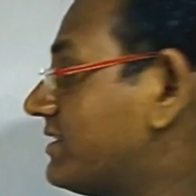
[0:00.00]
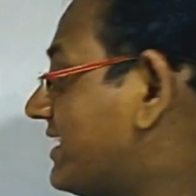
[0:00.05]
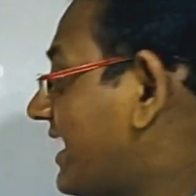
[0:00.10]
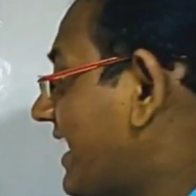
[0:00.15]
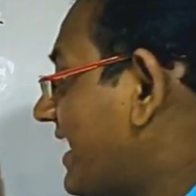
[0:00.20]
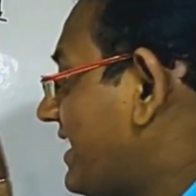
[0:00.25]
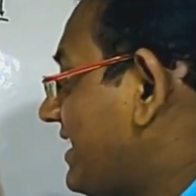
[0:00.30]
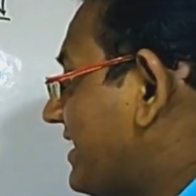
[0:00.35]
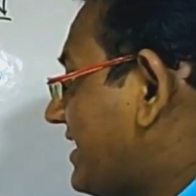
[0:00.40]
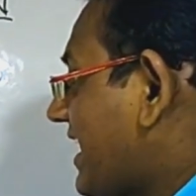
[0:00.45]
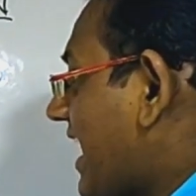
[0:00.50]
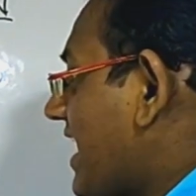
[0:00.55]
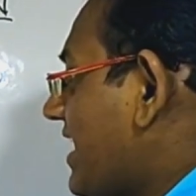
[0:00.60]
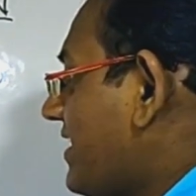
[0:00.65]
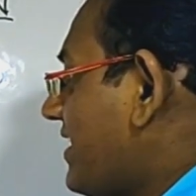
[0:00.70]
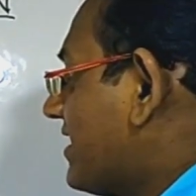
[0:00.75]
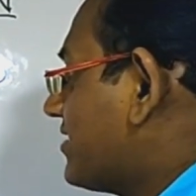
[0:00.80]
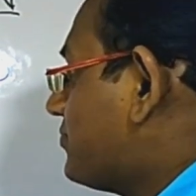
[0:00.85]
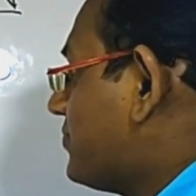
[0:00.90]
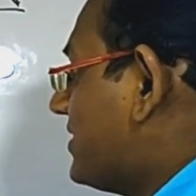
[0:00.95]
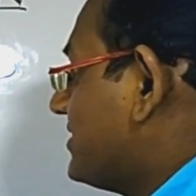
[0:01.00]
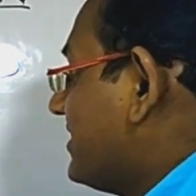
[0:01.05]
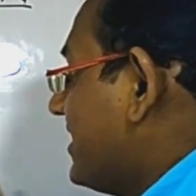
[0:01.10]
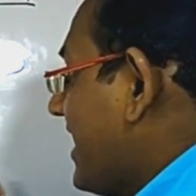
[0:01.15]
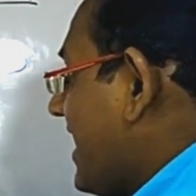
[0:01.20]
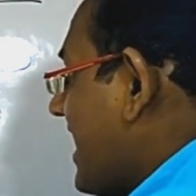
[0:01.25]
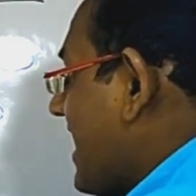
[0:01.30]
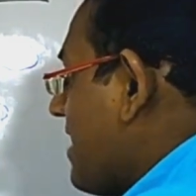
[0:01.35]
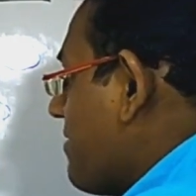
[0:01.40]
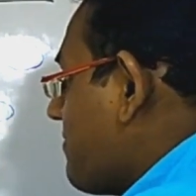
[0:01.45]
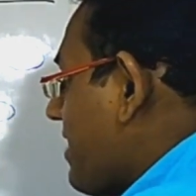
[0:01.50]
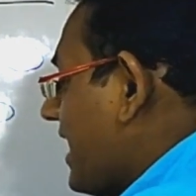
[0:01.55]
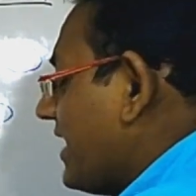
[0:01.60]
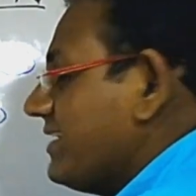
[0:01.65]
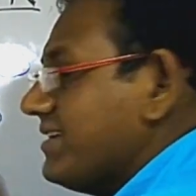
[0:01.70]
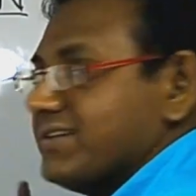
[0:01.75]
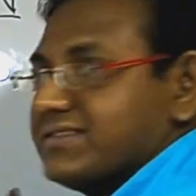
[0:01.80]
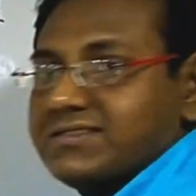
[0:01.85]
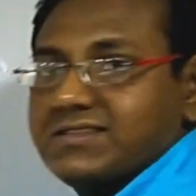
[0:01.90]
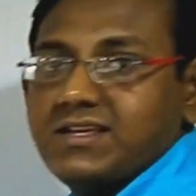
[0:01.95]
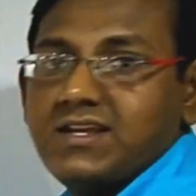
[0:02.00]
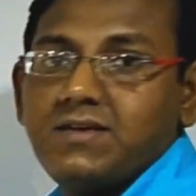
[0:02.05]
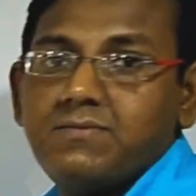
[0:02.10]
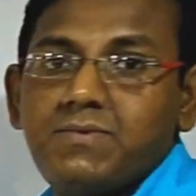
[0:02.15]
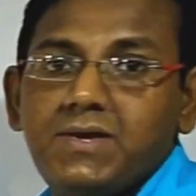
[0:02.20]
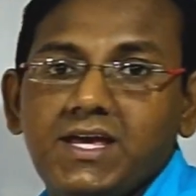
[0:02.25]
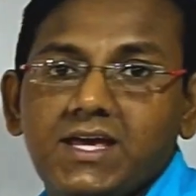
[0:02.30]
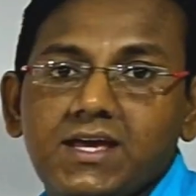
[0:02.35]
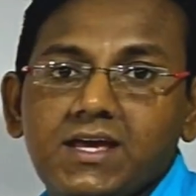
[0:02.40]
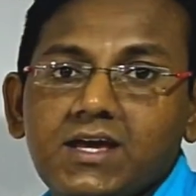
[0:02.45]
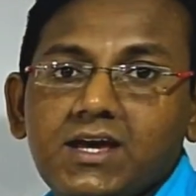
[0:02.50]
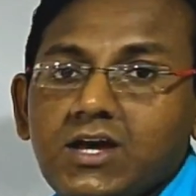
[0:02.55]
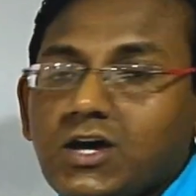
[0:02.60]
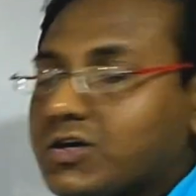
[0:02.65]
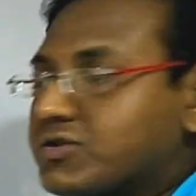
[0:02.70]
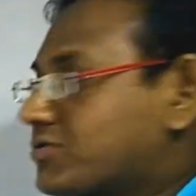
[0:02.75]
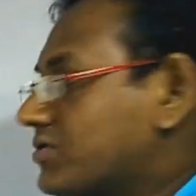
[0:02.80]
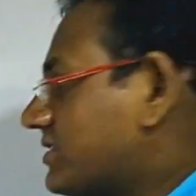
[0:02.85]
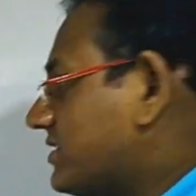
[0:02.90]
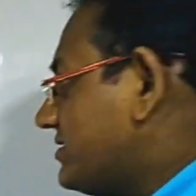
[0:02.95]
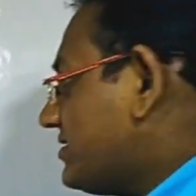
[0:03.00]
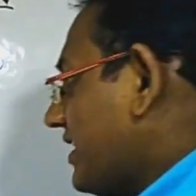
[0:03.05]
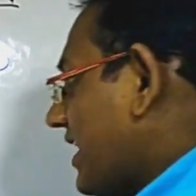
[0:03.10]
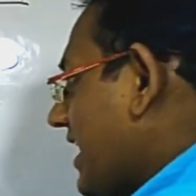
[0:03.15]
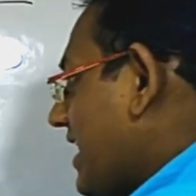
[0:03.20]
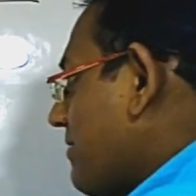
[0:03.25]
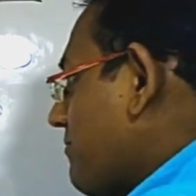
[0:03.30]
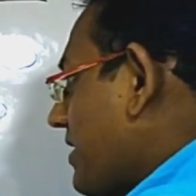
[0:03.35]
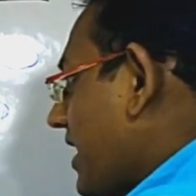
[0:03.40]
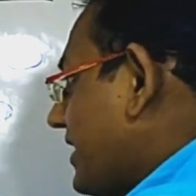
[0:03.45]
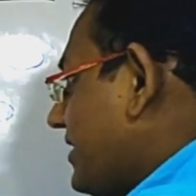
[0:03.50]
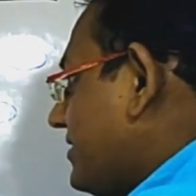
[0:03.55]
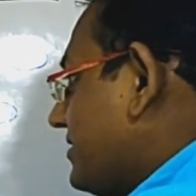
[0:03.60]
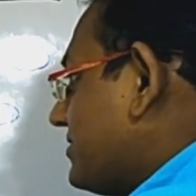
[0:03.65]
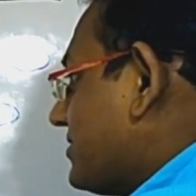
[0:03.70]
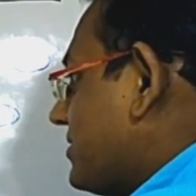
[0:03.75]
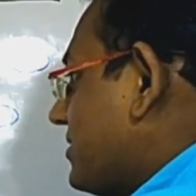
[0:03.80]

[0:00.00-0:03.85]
the entire expression a minus 3b. So this a minus